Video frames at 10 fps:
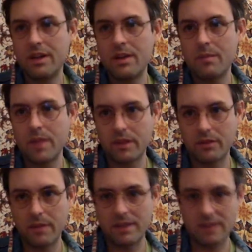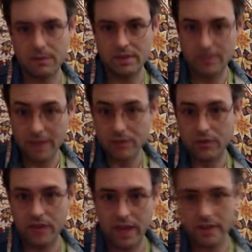because of my stuff with Special
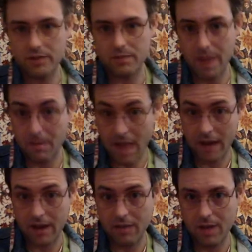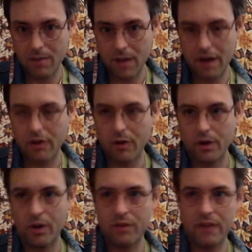Stage, Ming Mecha and Ming Micro and
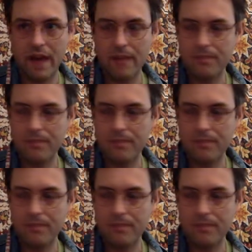all of that.